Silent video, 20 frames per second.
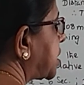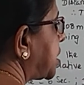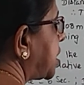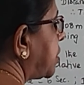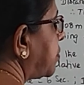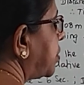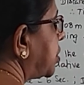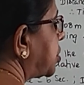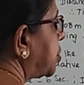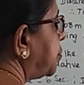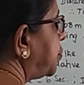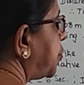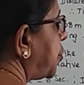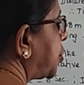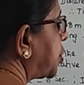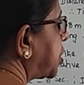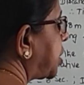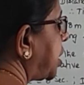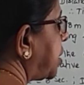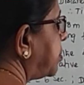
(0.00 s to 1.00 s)
x equal to
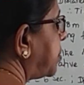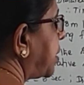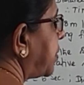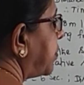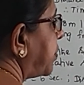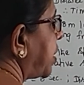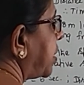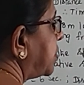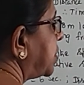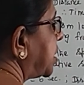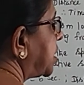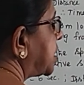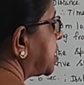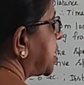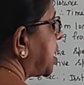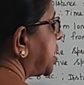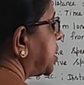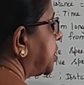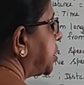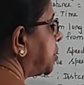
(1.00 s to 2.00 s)
410 by 5, that is
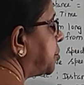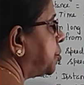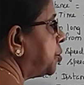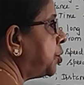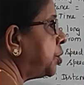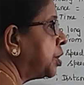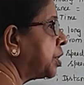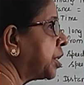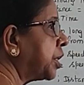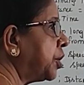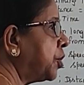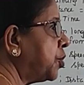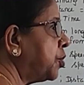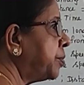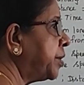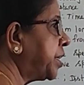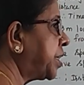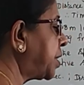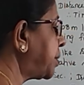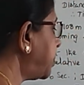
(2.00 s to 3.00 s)
82
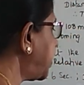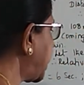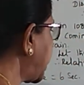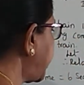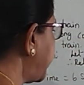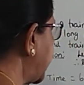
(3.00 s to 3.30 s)
km per